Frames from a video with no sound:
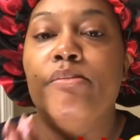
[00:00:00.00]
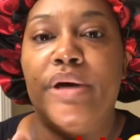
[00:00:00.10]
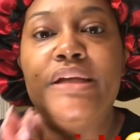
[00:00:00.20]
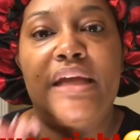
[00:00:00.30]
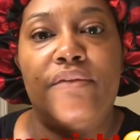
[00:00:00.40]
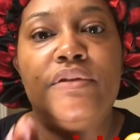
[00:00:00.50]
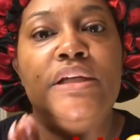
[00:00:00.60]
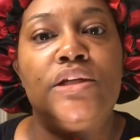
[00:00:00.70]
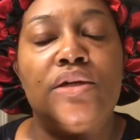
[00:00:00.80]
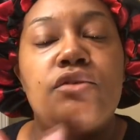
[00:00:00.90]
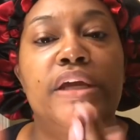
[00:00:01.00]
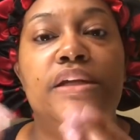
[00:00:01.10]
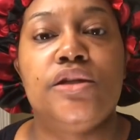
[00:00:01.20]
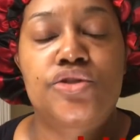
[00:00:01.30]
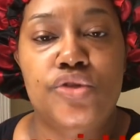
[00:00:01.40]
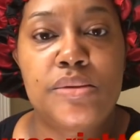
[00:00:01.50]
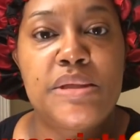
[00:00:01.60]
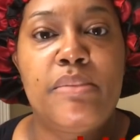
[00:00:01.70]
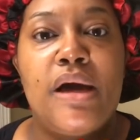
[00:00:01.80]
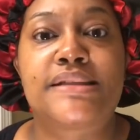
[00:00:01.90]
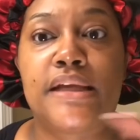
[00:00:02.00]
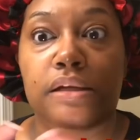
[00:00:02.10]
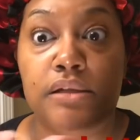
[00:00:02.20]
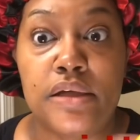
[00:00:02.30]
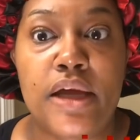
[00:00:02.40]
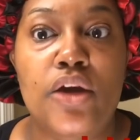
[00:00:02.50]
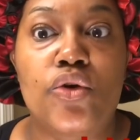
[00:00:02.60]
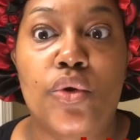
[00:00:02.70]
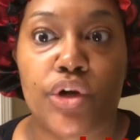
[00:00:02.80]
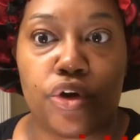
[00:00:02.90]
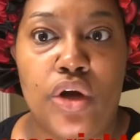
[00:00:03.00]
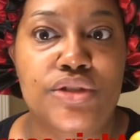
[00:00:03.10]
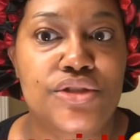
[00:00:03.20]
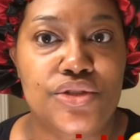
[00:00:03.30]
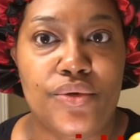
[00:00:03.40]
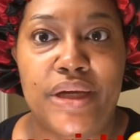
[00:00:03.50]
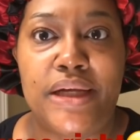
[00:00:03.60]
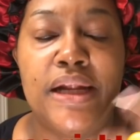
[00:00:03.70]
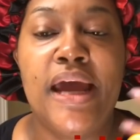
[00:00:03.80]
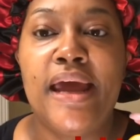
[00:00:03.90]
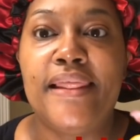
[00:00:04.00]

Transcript: but definitely look in the description box and look going across the screen